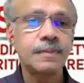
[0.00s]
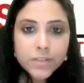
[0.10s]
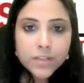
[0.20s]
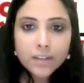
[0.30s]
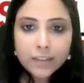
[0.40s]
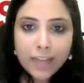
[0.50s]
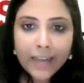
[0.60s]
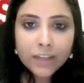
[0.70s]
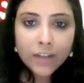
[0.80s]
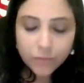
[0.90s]
Thank you, sir.
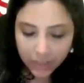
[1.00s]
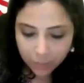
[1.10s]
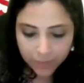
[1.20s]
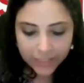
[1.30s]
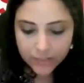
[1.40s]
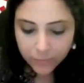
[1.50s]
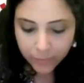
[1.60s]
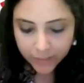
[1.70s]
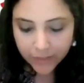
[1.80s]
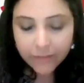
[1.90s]
I think I've summarized
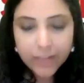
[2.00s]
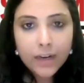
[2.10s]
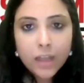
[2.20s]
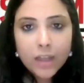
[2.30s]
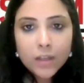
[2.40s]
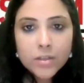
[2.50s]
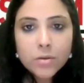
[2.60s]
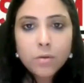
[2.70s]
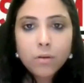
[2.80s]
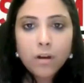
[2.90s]
it pretty well.
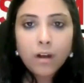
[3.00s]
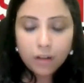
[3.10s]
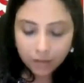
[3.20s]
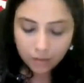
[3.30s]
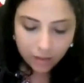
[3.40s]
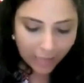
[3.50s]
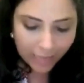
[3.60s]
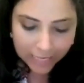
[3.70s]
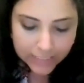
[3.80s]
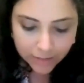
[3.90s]
So,
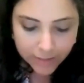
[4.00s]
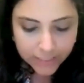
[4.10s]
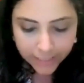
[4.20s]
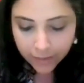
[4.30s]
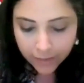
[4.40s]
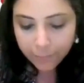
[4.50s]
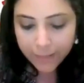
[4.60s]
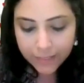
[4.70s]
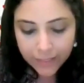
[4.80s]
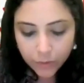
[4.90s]
as sir said,
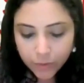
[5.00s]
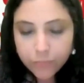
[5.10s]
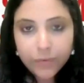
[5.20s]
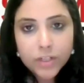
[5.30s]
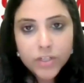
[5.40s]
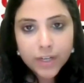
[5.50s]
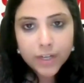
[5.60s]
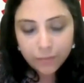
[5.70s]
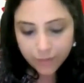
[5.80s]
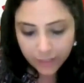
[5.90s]
mainly to
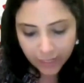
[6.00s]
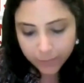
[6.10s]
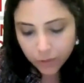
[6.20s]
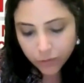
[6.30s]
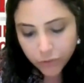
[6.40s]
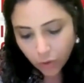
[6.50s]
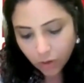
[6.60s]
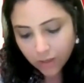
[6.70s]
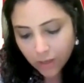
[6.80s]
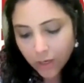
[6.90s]
differentiate different types of
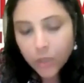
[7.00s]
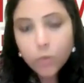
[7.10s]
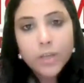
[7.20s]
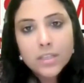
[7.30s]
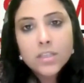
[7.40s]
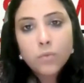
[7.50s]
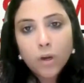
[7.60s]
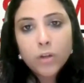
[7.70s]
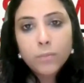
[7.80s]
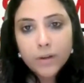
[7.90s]
shock, to
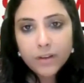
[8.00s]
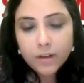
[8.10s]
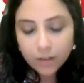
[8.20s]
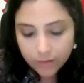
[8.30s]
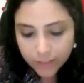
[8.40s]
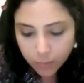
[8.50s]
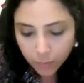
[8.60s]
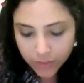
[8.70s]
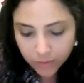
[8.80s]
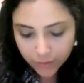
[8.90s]
assess volume
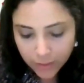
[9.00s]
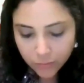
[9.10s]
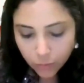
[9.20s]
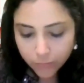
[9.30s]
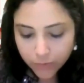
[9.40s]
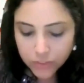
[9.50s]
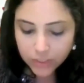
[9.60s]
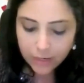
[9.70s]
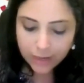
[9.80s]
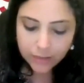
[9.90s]
responsiveness, for
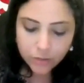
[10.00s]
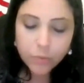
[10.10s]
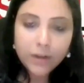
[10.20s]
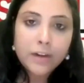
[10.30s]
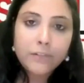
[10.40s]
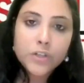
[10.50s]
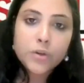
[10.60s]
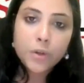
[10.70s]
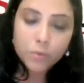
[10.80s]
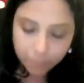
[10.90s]
which sir has told that
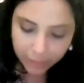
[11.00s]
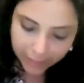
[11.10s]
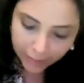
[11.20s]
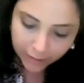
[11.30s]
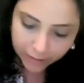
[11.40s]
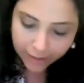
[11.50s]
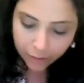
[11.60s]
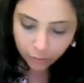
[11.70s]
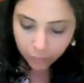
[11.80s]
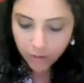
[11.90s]
we should use PLR,
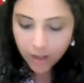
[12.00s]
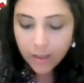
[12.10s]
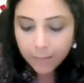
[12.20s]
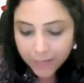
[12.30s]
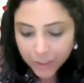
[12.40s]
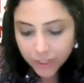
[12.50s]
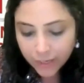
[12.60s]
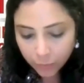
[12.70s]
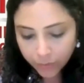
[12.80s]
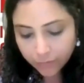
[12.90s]
and to
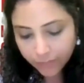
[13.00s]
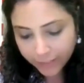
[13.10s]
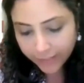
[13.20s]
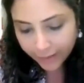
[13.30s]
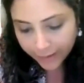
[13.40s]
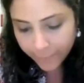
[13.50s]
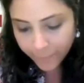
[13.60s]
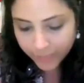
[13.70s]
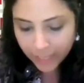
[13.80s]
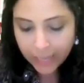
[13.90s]
measure aortic
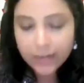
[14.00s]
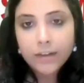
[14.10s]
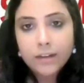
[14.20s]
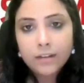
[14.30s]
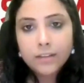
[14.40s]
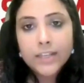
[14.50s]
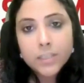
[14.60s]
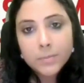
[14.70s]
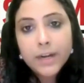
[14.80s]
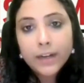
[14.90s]
VTI, and
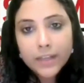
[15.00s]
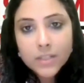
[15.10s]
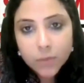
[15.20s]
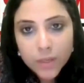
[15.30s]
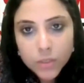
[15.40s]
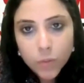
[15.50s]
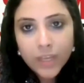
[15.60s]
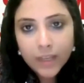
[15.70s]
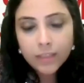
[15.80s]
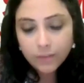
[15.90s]
the respiratory
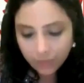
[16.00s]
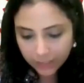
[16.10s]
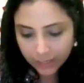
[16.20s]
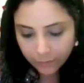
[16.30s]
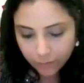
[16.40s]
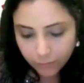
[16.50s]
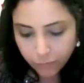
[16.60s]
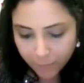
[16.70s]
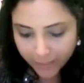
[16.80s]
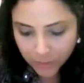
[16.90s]
swing in the VTI
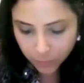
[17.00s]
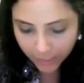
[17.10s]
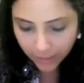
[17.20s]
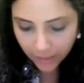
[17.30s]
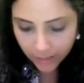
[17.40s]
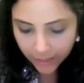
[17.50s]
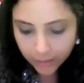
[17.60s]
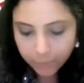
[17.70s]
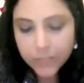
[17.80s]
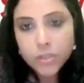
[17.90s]
waveform as well
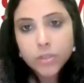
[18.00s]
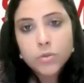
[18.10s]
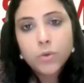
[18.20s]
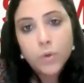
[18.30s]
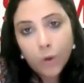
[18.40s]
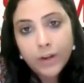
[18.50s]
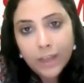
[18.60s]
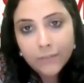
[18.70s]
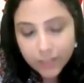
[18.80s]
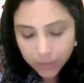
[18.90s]
in patients who do
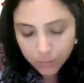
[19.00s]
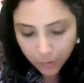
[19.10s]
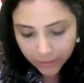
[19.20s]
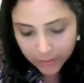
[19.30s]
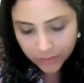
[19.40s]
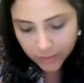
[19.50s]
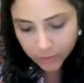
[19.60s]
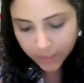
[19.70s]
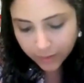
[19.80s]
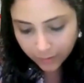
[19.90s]
not have any spontaneous
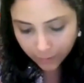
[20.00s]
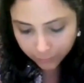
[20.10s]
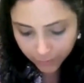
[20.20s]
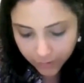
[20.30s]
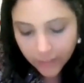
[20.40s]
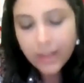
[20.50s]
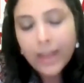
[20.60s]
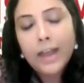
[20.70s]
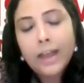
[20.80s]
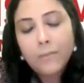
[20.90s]
respiratory effort.
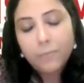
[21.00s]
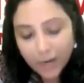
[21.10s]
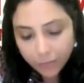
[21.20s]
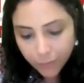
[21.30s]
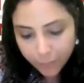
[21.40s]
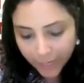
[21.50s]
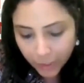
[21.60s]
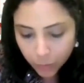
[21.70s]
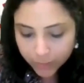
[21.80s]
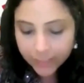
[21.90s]
Apart from
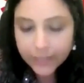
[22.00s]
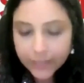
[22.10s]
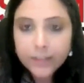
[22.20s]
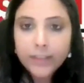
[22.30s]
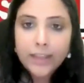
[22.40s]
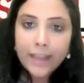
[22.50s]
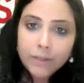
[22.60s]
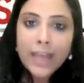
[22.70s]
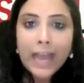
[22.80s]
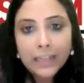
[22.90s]
that, looking at the
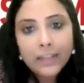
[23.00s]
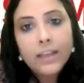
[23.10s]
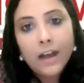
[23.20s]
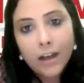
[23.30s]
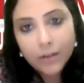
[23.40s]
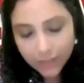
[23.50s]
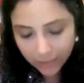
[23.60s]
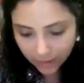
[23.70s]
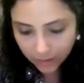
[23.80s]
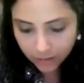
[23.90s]
LV and the
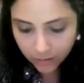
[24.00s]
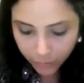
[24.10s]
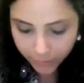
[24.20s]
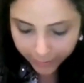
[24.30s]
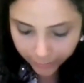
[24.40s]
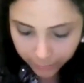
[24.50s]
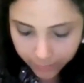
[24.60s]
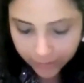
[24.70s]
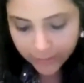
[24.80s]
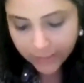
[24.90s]
RV
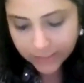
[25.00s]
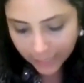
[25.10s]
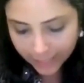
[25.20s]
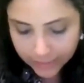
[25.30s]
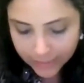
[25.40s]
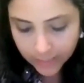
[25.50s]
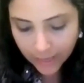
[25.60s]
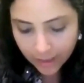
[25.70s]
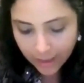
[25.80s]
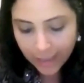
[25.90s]
contractibility
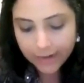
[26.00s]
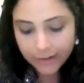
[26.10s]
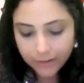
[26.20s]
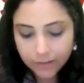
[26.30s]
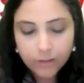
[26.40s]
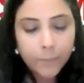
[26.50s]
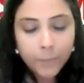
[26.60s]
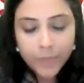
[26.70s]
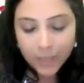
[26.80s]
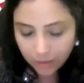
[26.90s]
size, and
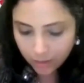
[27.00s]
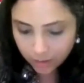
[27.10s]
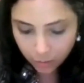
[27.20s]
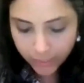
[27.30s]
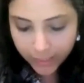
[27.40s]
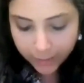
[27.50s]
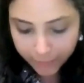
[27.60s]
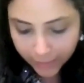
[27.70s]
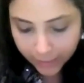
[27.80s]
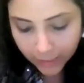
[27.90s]
looking
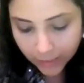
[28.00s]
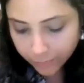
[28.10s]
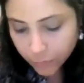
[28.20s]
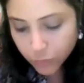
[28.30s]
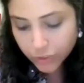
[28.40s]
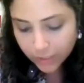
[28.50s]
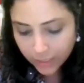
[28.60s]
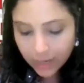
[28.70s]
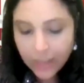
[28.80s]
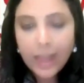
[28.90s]
at pericardial
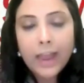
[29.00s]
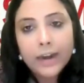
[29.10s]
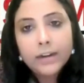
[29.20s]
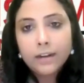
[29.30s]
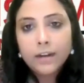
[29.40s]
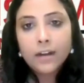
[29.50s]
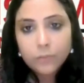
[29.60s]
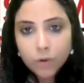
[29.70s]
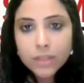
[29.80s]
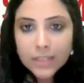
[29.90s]
effusion, And
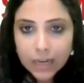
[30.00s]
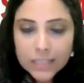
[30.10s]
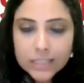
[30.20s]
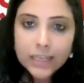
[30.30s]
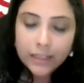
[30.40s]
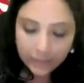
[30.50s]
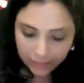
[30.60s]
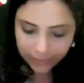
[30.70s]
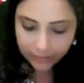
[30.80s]
of course, the last thing, the